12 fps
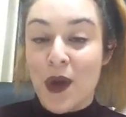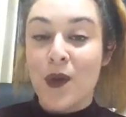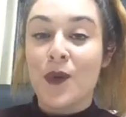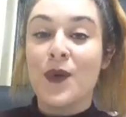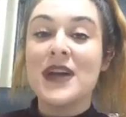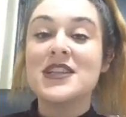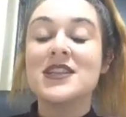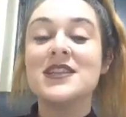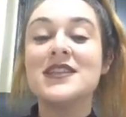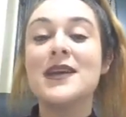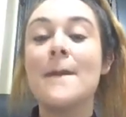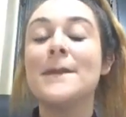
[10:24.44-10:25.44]

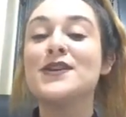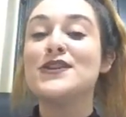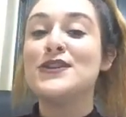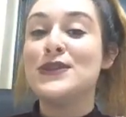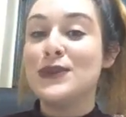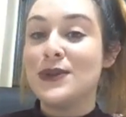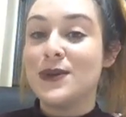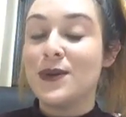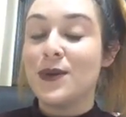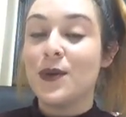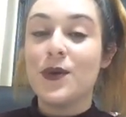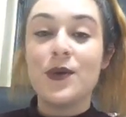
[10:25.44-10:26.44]
Question number
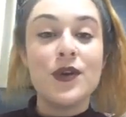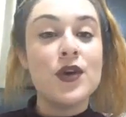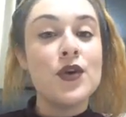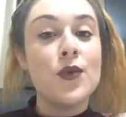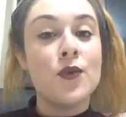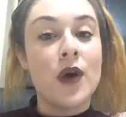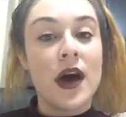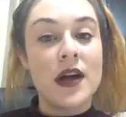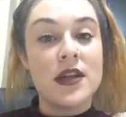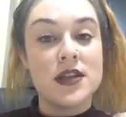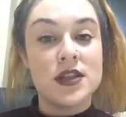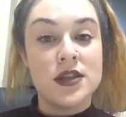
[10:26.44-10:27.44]
2, who do you want
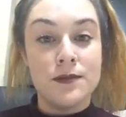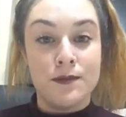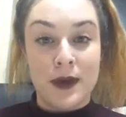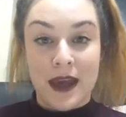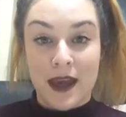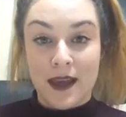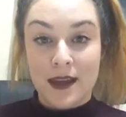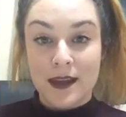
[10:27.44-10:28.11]
to be?